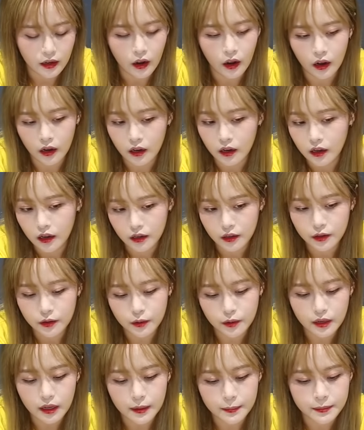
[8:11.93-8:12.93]
Oh, you
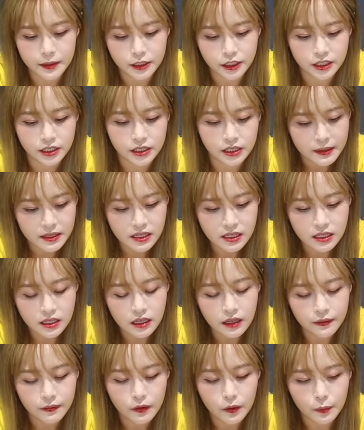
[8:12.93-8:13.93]
don't get much, but
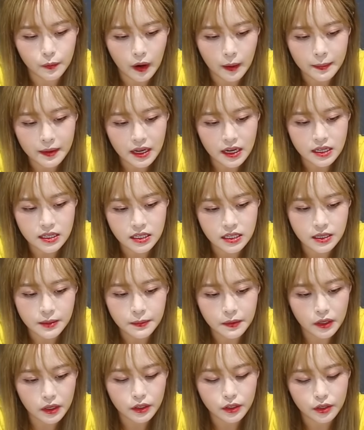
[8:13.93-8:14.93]
still if you rub it, it's
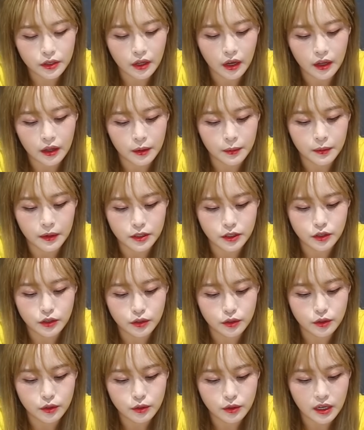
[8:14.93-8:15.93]
similar to the other ones.
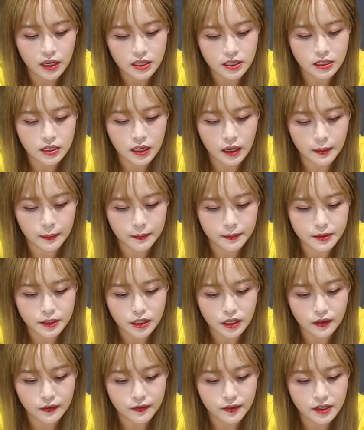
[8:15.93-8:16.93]
You do get some
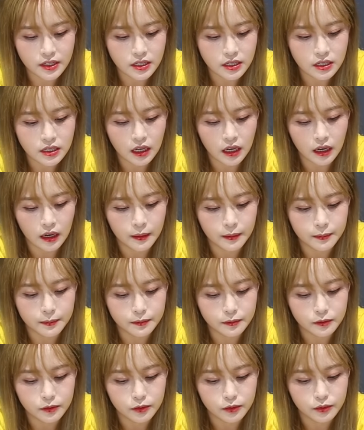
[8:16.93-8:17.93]
surface
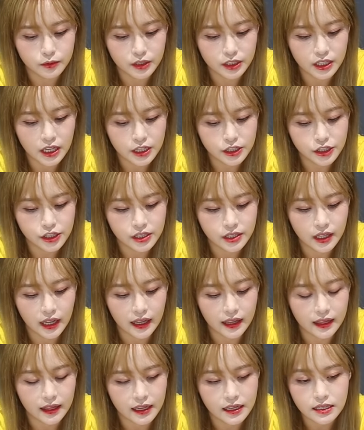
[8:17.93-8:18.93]
retention
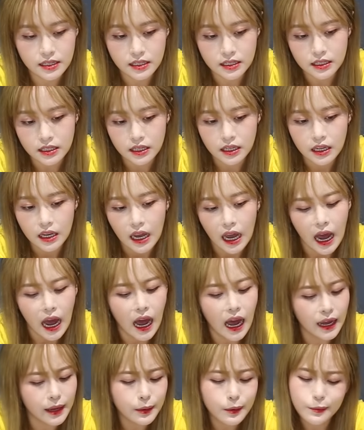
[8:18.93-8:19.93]
like this.
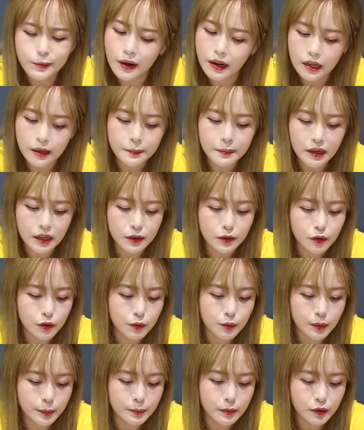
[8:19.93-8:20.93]
I don't recommend
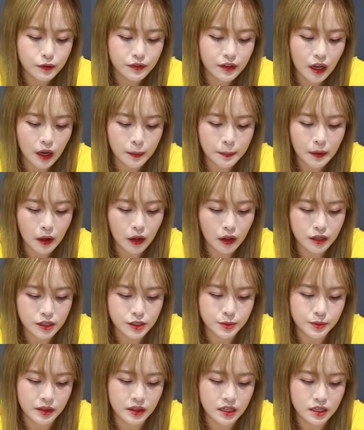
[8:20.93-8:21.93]
you remove nail
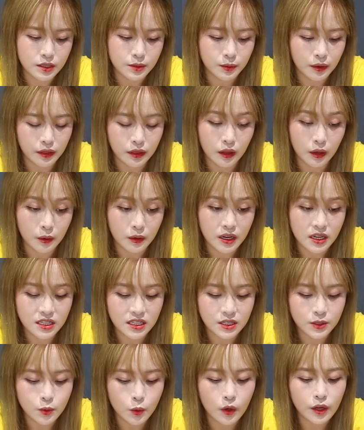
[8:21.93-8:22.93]
polish with this one though, because
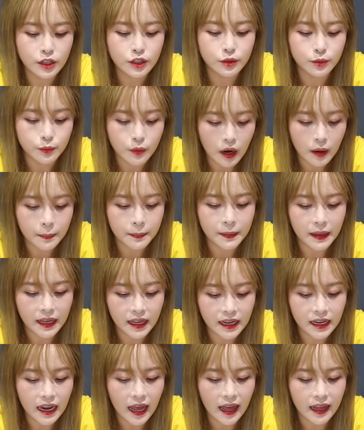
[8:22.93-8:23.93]
it's going to rub
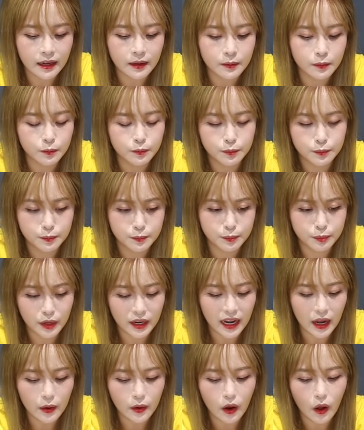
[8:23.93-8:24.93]
in and
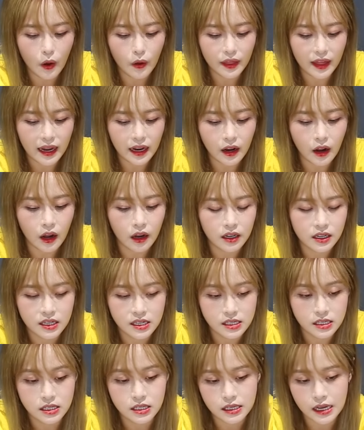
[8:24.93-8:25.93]
bring out all that cotton
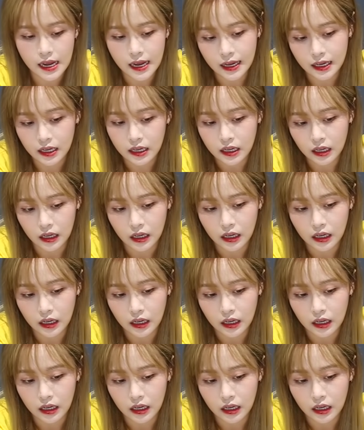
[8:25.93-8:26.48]
inside.